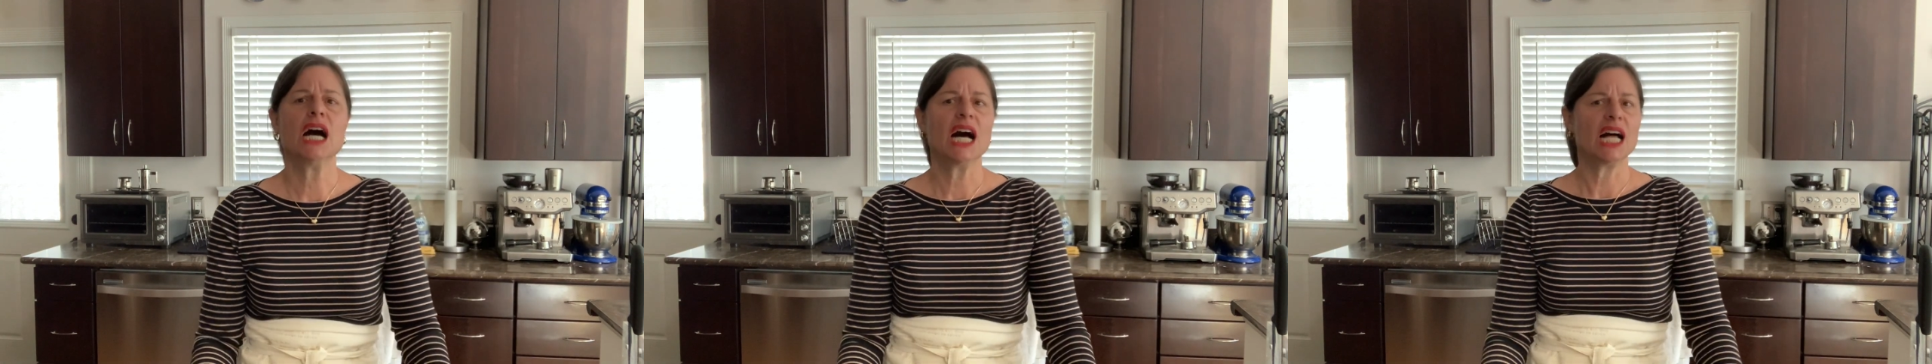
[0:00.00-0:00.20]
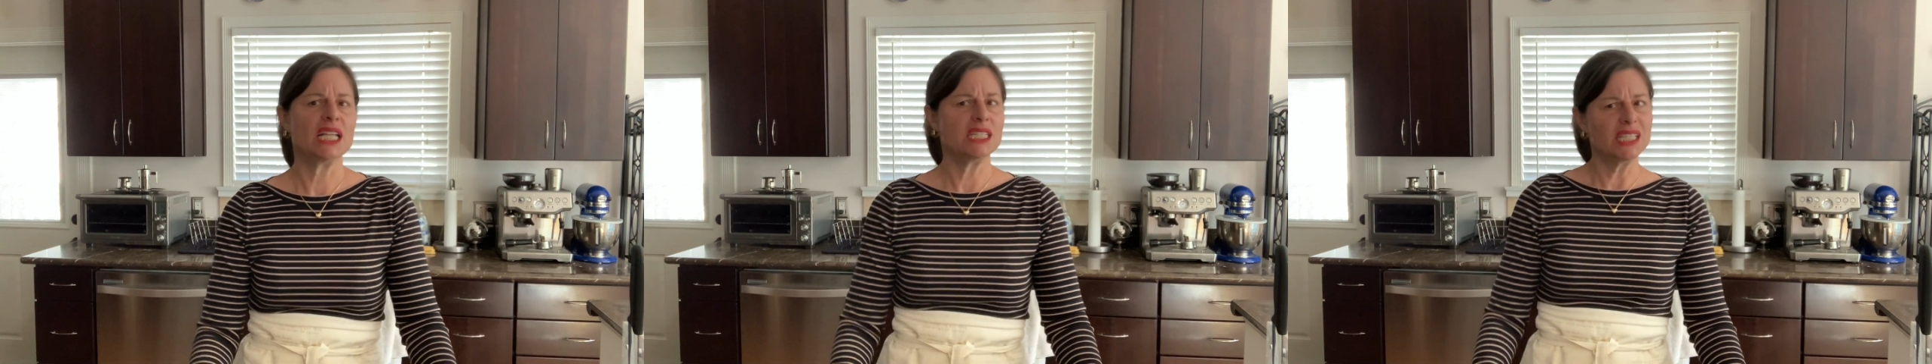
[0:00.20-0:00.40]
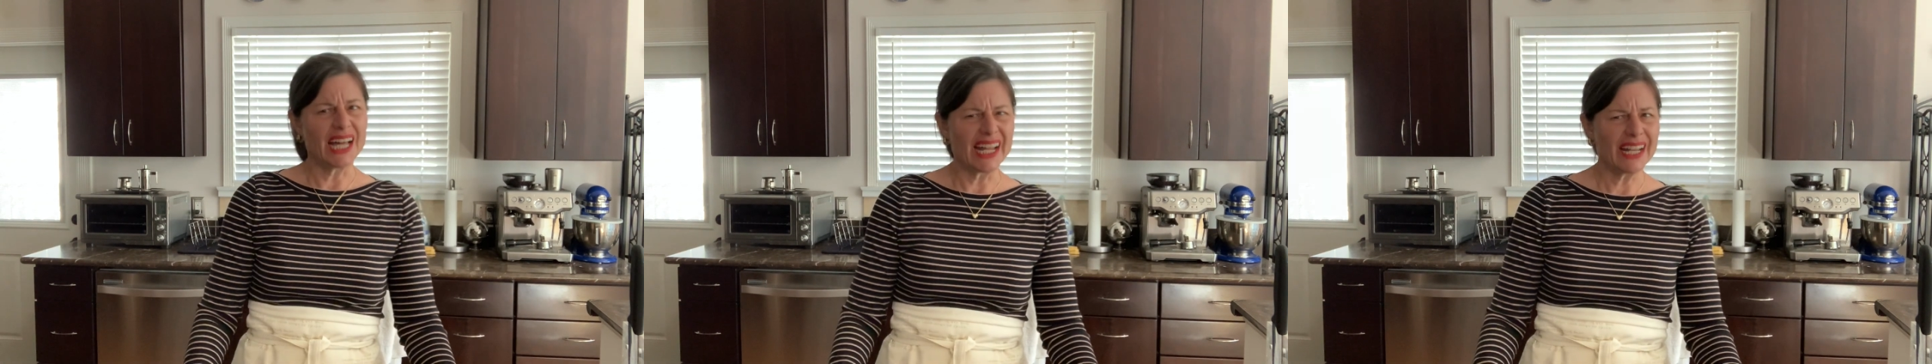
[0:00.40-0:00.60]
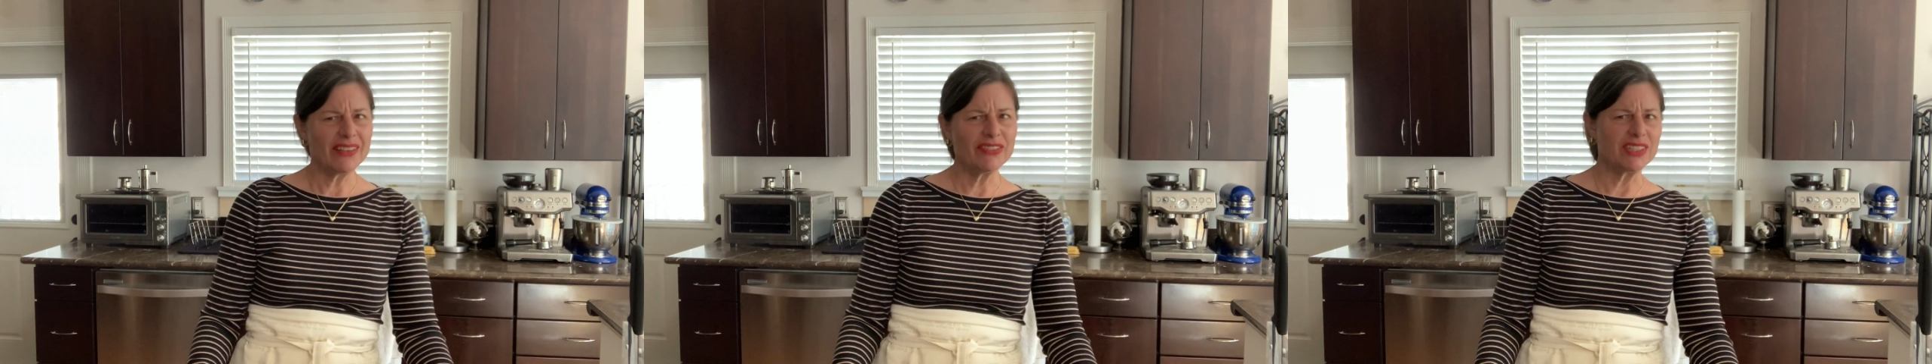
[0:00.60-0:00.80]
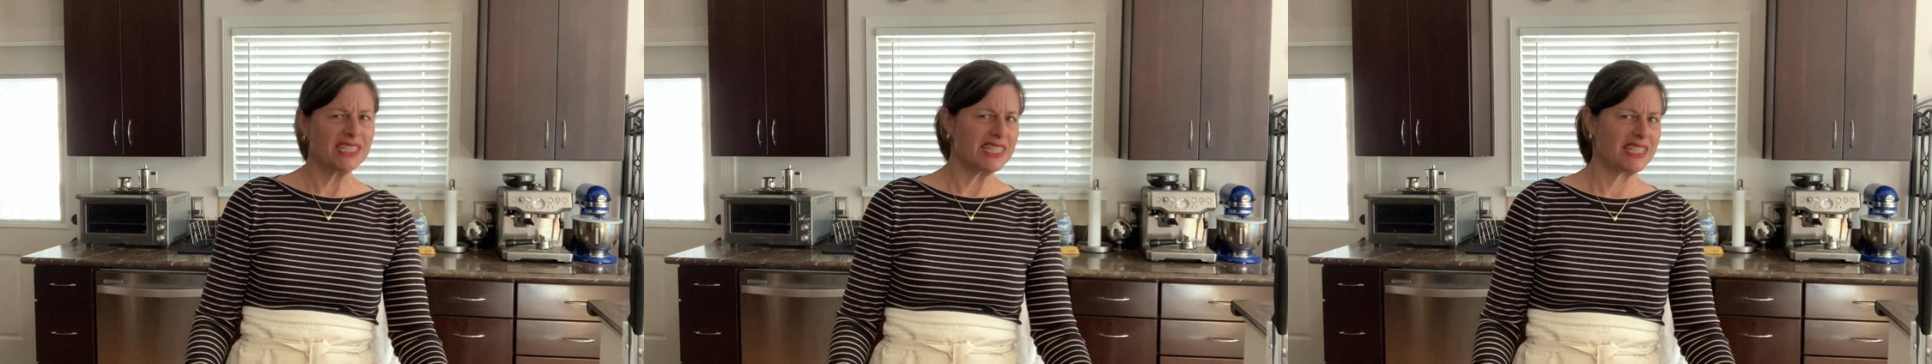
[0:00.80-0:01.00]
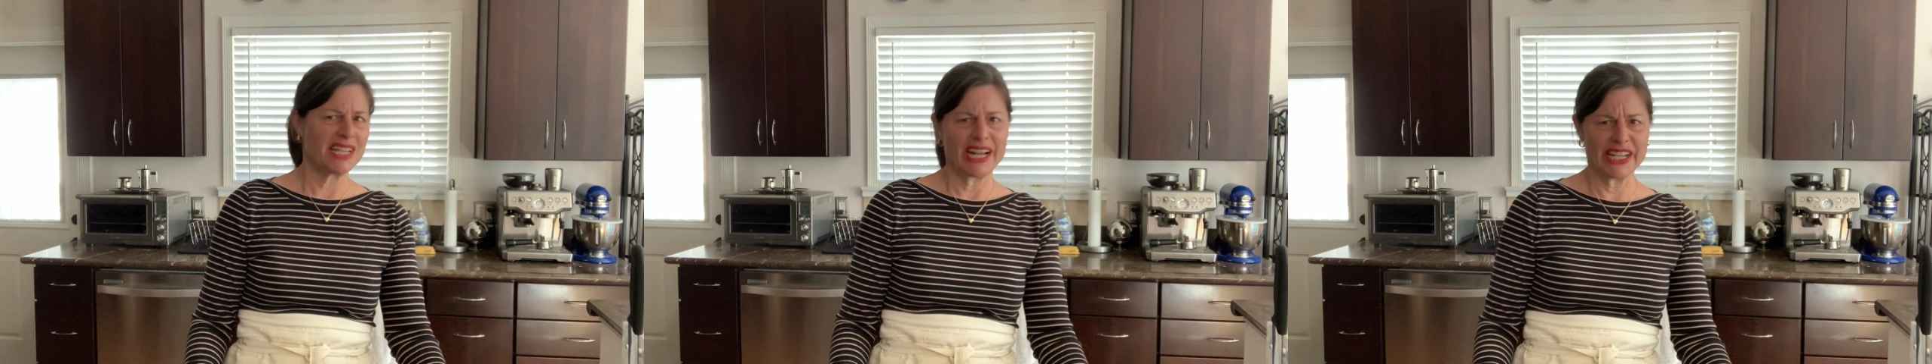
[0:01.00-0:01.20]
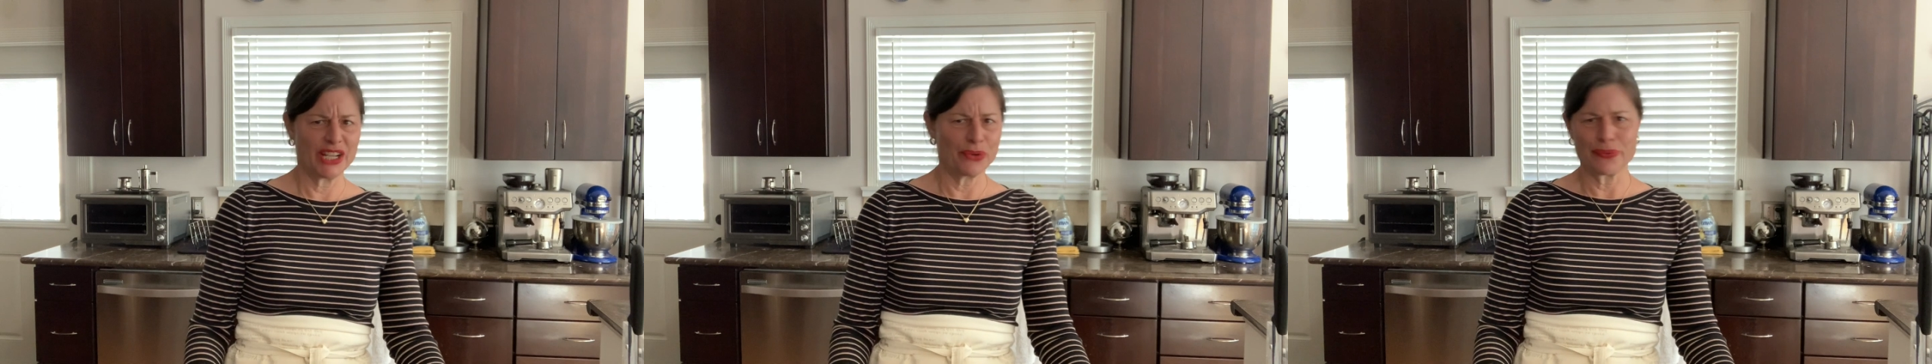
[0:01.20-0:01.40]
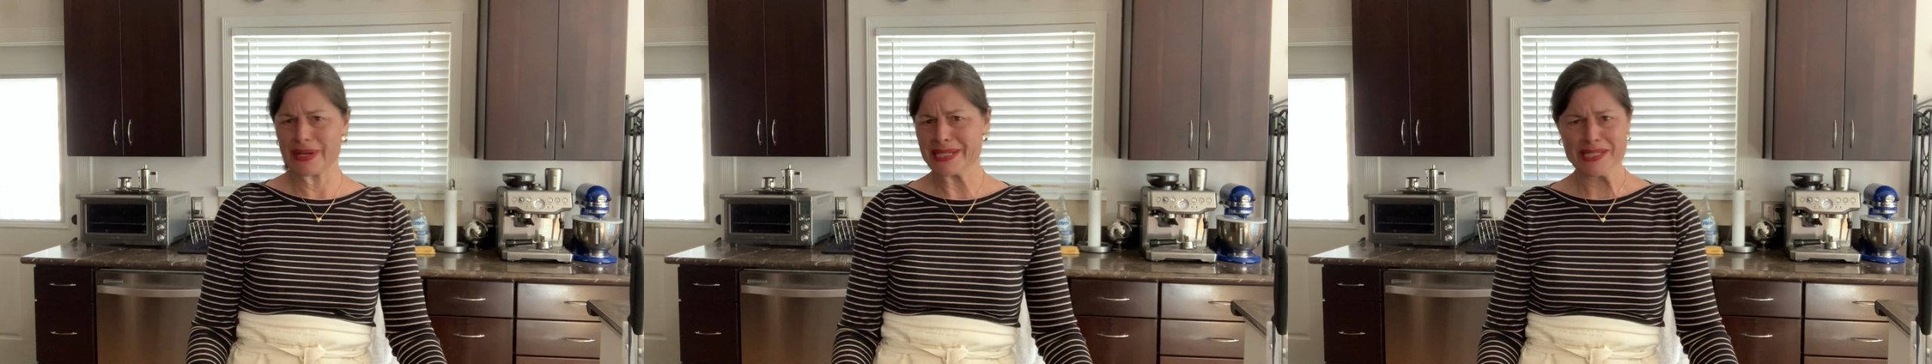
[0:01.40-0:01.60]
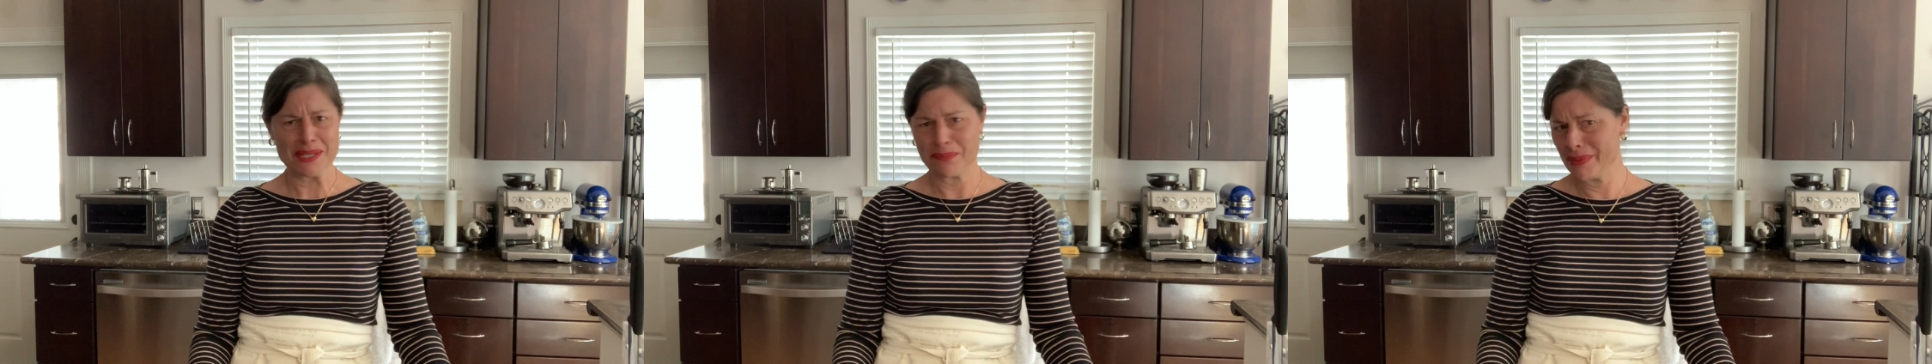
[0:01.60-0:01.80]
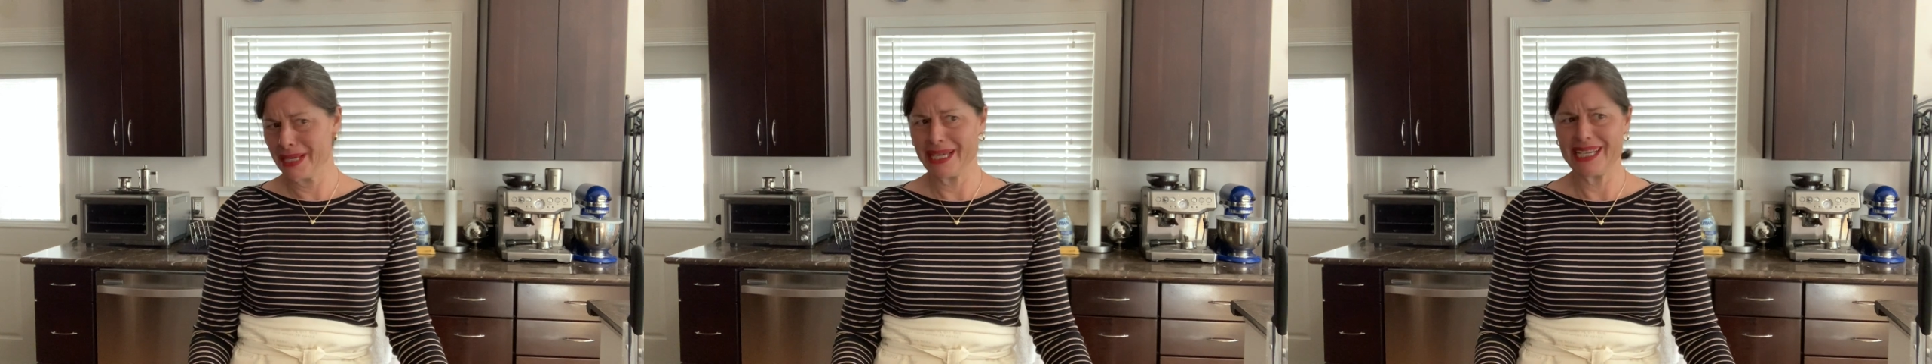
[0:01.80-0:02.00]
A lot of lasagna
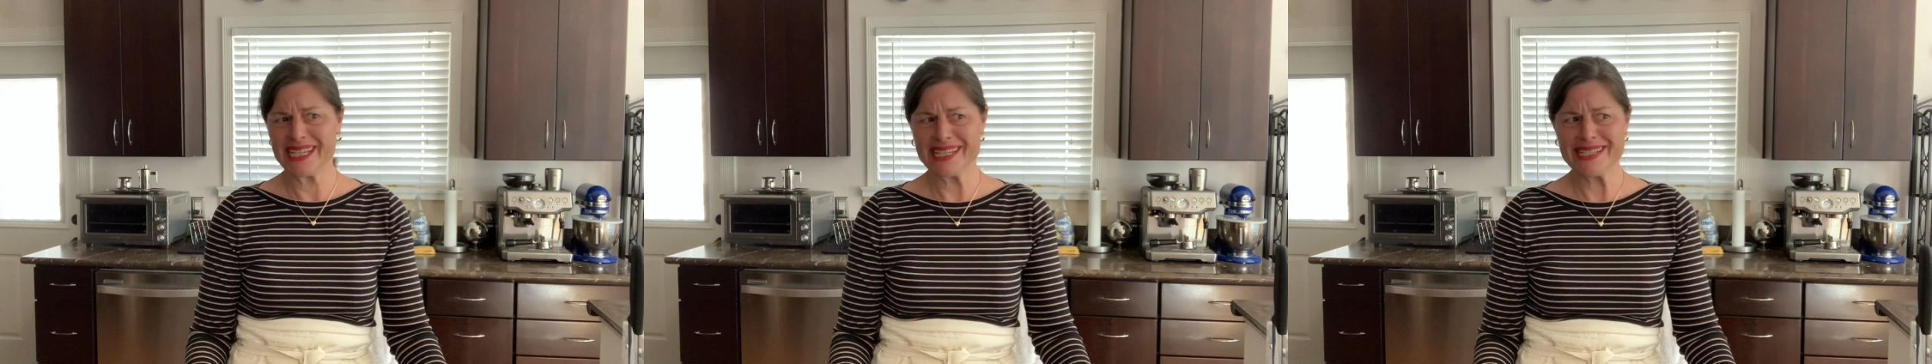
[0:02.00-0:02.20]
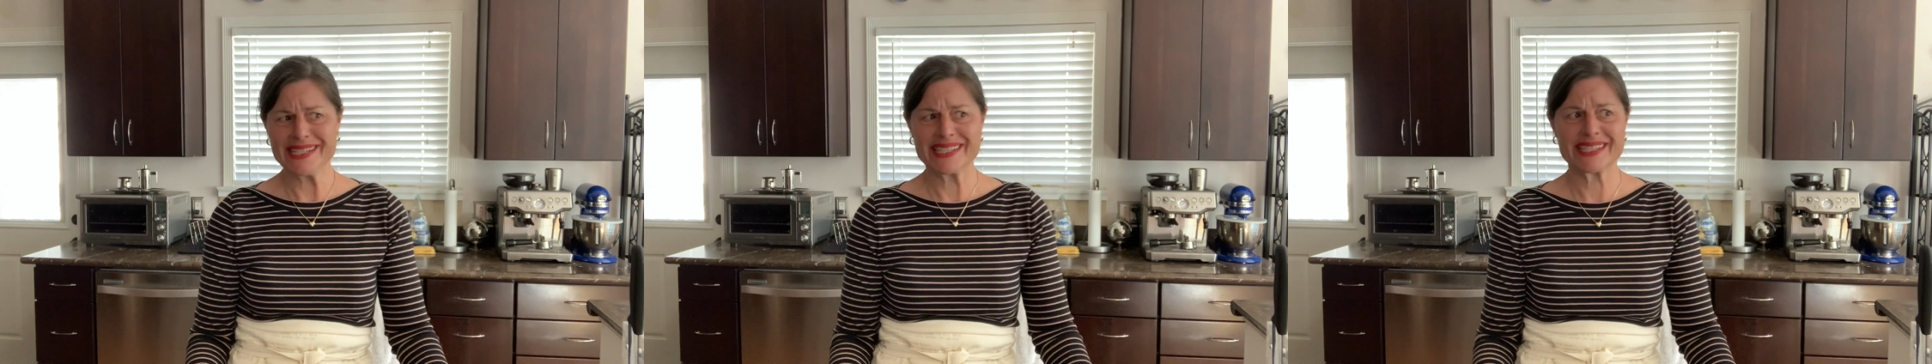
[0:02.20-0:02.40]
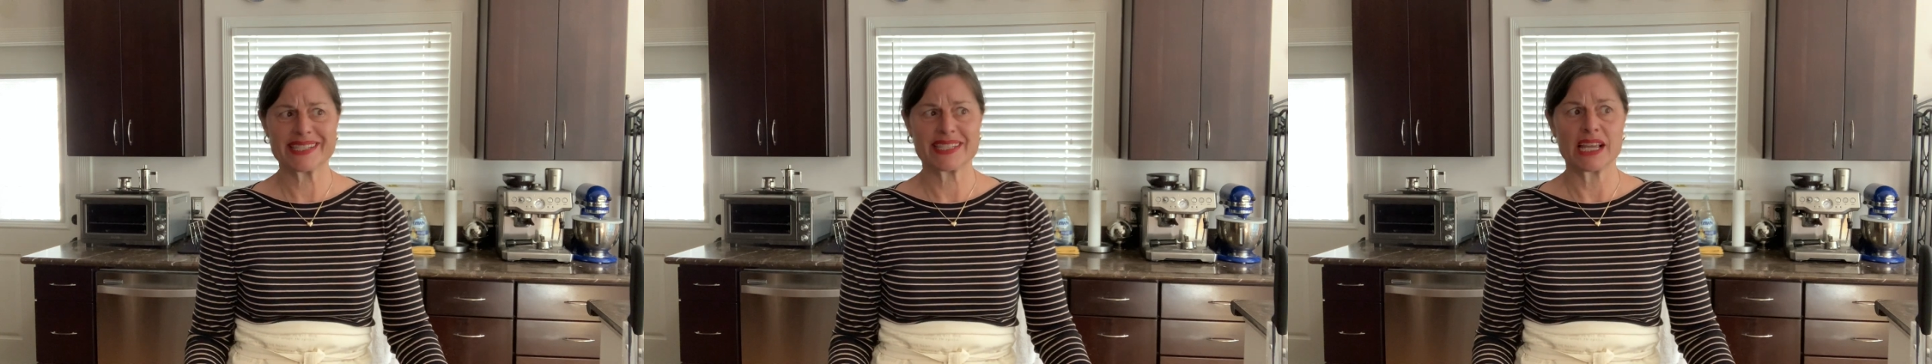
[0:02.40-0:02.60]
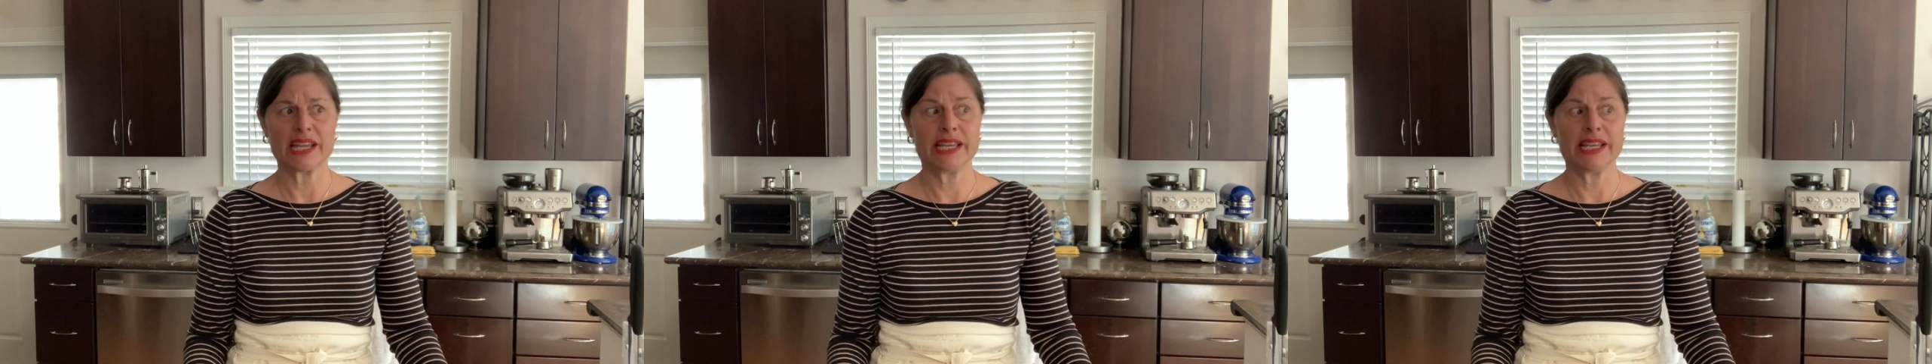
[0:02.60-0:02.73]
recipes,